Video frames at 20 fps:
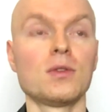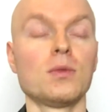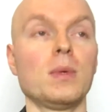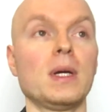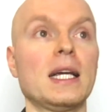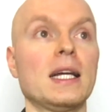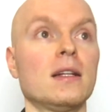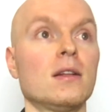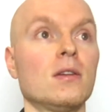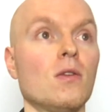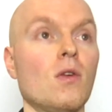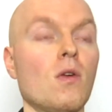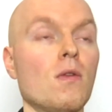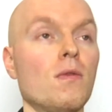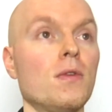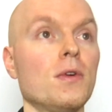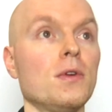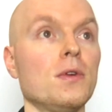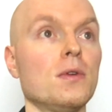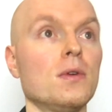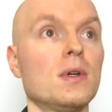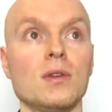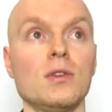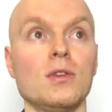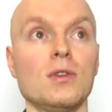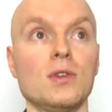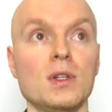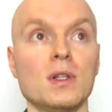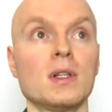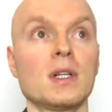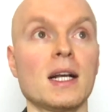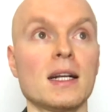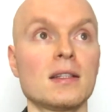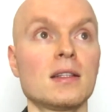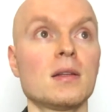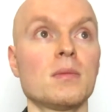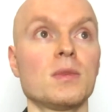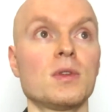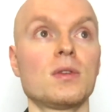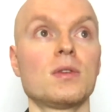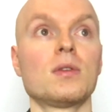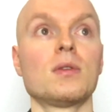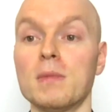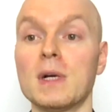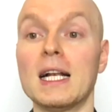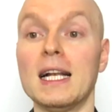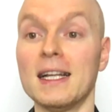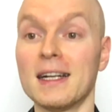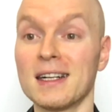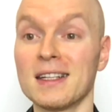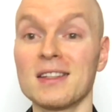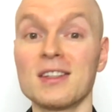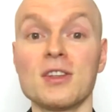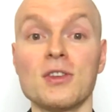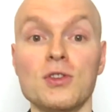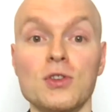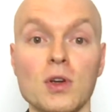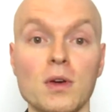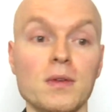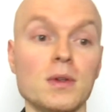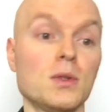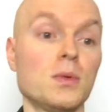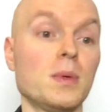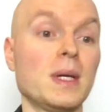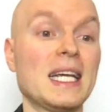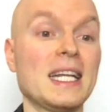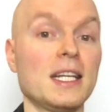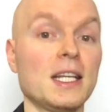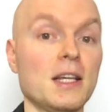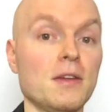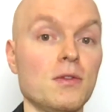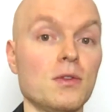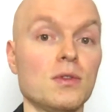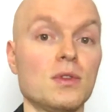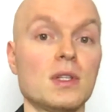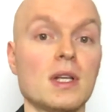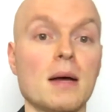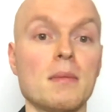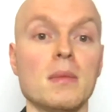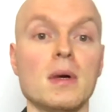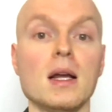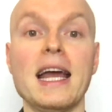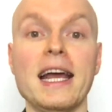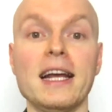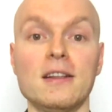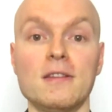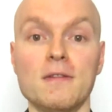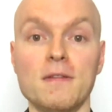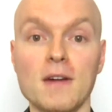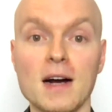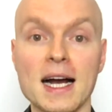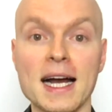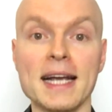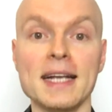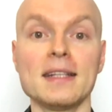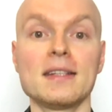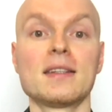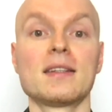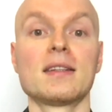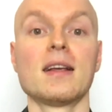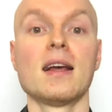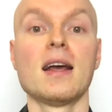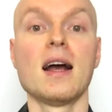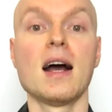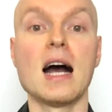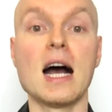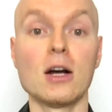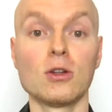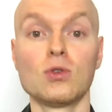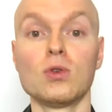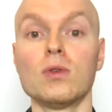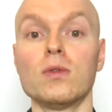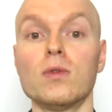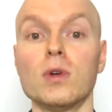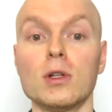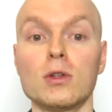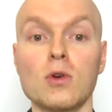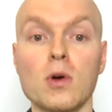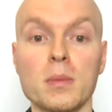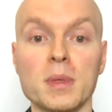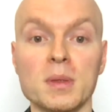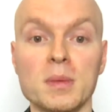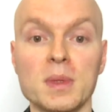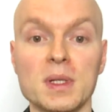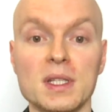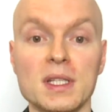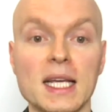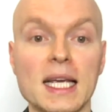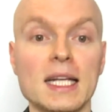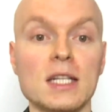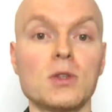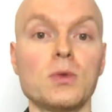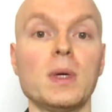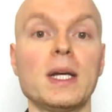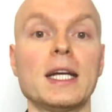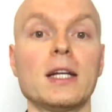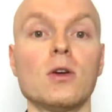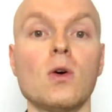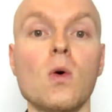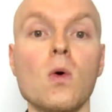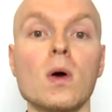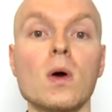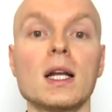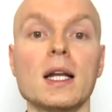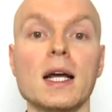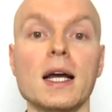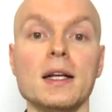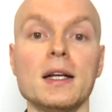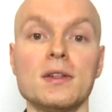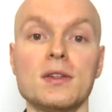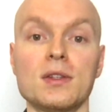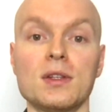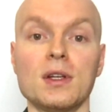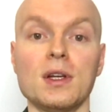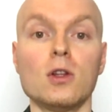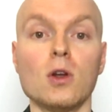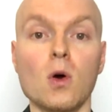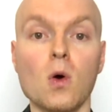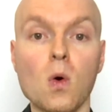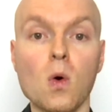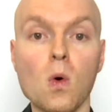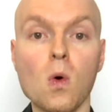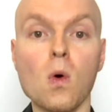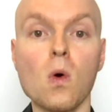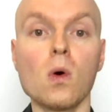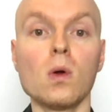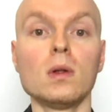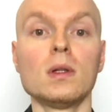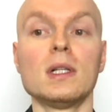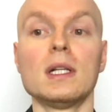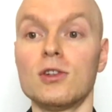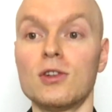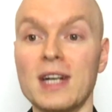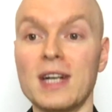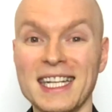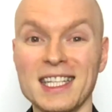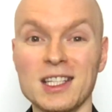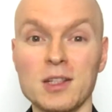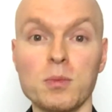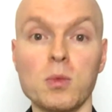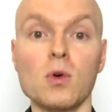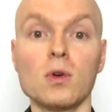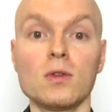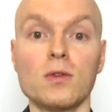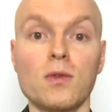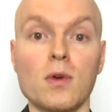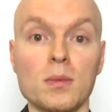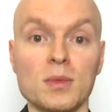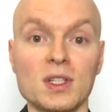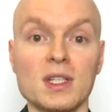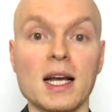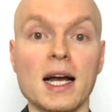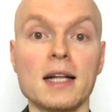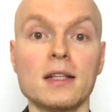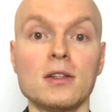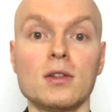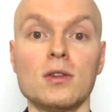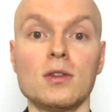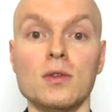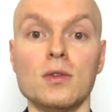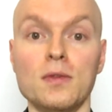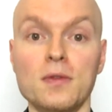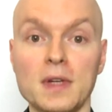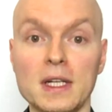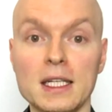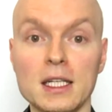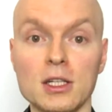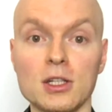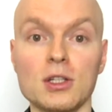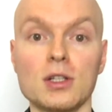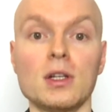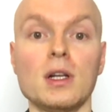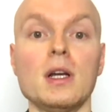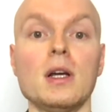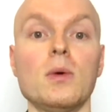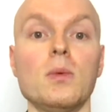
We can offer you New Zealand Customs clearance service. We can give you some advice how to avoid common mistakes. We can organize the whole transport from start to finish.